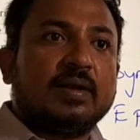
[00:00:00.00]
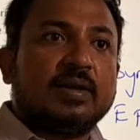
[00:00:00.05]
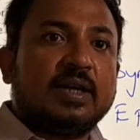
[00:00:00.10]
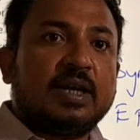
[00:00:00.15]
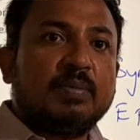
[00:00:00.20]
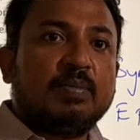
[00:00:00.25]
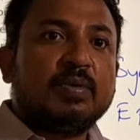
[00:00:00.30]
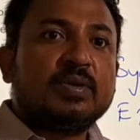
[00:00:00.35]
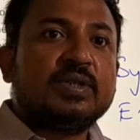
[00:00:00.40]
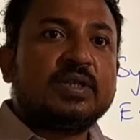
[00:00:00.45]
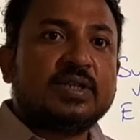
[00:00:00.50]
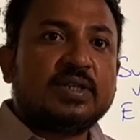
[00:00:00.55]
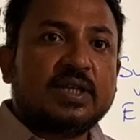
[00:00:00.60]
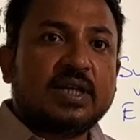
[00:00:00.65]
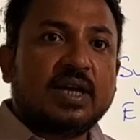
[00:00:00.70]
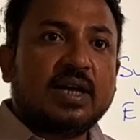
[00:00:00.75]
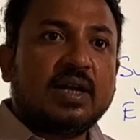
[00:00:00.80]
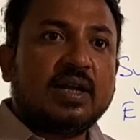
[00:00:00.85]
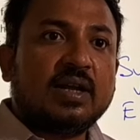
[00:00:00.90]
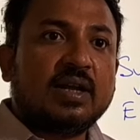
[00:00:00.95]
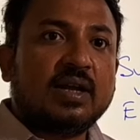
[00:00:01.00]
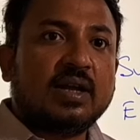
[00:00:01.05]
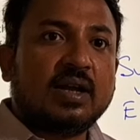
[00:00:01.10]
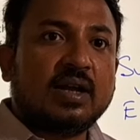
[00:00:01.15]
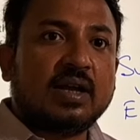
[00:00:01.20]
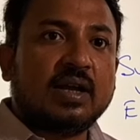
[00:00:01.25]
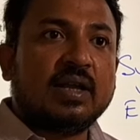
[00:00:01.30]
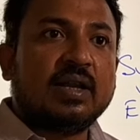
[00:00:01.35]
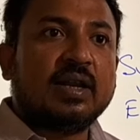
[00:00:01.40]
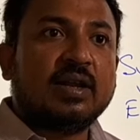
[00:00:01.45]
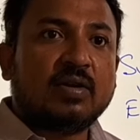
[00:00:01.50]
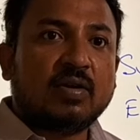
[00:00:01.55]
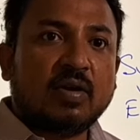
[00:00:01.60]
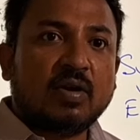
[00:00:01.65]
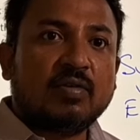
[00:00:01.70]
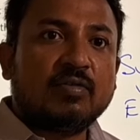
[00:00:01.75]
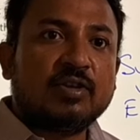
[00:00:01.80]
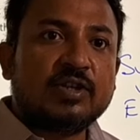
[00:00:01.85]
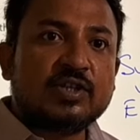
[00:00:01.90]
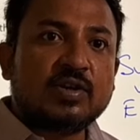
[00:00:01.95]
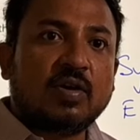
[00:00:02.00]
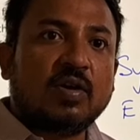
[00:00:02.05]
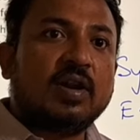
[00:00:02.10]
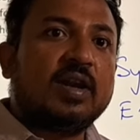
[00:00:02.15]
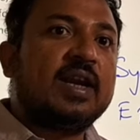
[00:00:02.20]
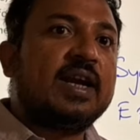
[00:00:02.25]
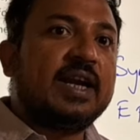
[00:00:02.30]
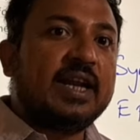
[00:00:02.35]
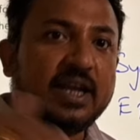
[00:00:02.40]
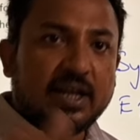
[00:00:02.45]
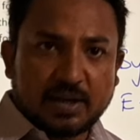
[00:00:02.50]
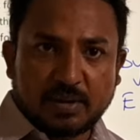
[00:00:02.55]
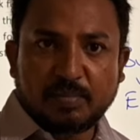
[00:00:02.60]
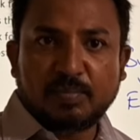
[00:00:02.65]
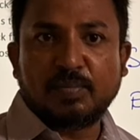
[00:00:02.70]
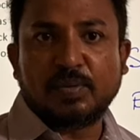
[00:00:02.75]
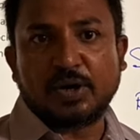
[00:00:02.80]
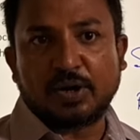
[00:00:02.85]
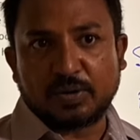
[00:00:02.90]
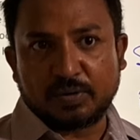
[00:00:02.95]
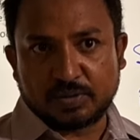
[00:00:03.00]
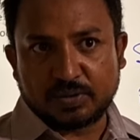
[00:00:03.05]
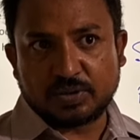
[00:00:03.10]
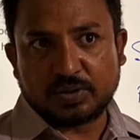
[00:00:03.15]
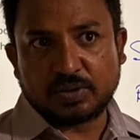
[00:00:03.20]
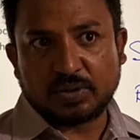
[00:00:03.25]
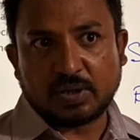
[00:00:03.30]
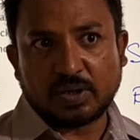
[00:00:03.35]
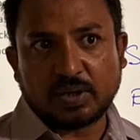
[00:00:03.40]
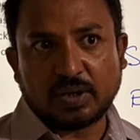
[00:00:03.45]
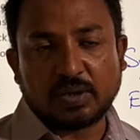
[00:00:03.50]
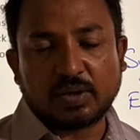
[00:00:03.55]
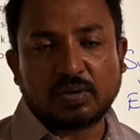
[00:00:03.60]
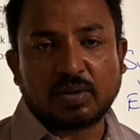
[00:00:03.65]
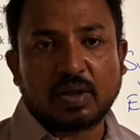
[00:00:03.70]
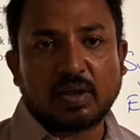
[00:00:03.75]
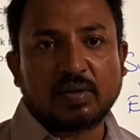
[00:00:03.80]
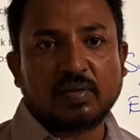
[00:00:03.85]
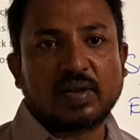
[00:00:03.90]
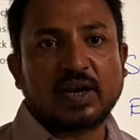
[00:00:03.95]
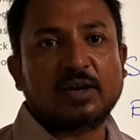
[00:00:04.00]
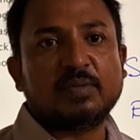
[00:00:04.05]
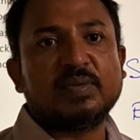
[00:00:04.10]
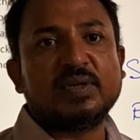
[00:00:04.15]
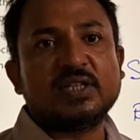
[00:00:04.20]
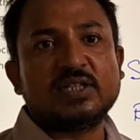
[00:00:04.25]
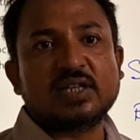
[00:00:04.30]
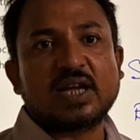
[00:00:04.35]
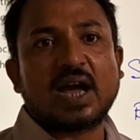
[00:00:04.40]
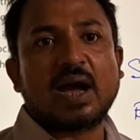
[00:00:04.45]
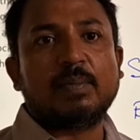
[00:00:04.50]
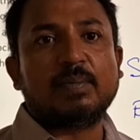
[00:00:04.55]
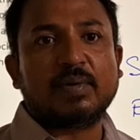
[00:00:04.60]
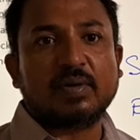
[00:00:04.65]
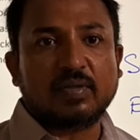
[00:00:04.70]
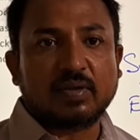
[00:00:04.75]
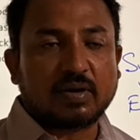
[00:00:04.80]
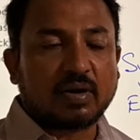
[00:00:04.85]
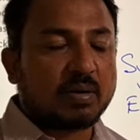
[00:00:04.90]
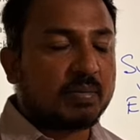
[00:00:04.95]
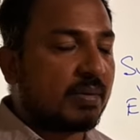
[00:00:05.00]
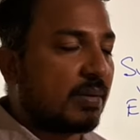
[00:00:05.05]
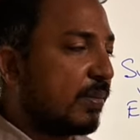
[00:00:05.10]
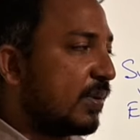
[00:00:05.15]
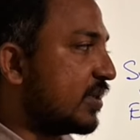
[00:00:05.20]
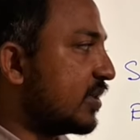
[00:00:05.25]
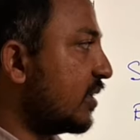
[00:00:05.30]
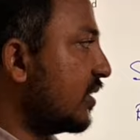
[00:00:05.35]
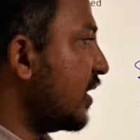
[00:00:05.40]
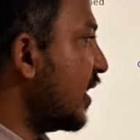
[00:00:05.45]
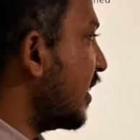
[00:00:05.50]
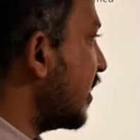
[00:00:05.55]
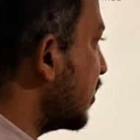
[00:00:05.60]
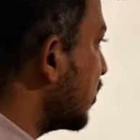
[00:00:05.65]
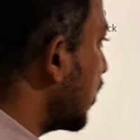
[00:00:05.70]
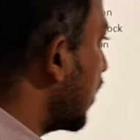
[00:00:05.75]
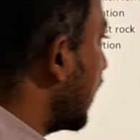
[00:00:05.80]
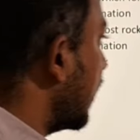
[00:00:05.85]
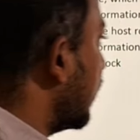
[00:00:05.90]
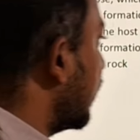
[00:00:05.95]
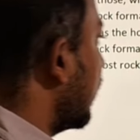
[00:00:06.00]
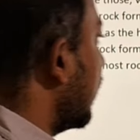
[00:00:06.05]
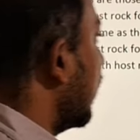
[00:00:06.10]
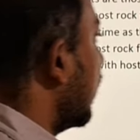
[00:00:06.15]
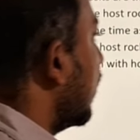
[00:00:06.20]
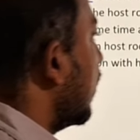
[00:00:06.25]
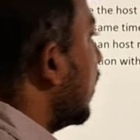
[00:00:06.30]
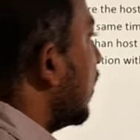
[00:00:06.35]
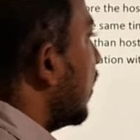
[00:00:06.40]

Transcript: deposited in a rock which already produced. That means after the rock formation, that is called as your